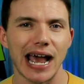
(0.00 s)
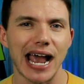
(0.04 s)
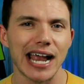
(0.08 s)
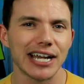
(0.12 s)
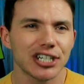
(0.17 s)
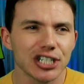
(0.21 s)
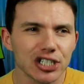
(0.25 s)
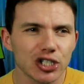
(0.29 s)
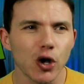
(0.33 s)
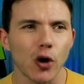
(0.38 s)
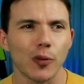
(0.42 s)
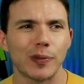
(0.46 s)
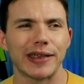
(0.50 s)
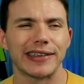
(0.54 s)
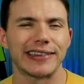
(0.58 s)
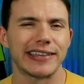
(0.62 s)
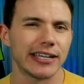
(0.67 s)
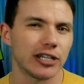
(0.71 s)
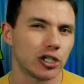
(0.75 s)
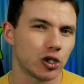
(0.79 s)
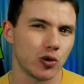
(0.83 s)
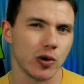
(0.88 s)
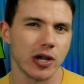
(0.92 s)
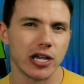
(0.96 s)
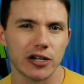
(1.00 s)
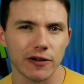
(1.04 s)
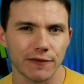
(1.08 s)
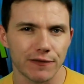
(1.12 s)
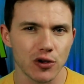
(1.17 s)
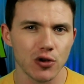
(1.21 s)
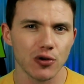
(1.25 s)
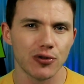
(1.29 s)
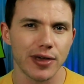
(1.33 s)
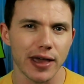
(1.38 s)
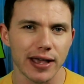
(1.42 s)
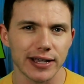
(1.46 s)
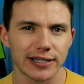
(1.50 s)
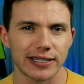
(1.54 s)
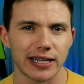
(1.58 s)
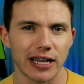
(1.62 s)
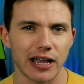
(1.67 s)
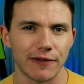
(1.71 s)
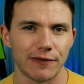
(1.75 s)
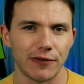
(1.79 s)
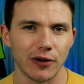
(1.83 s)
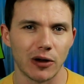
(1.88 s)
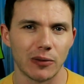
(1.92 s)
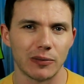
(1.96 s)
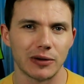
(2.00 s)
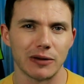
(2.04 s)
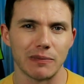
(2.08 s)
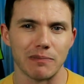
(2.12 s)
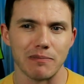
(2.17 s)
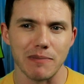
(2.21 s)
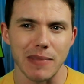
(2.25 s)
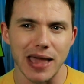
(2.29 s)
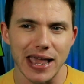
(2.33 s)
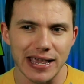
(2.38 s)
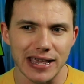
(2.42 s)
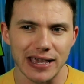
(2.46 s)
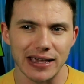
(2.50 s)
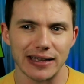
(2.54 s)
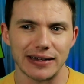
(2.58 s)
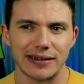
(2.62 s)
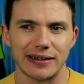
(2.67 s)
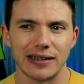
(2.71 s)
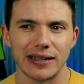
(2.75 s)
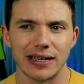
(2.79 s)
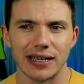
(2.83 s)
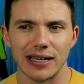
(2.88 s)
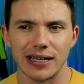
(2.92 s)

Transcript: I just hope that they tweak a few things in that film to make it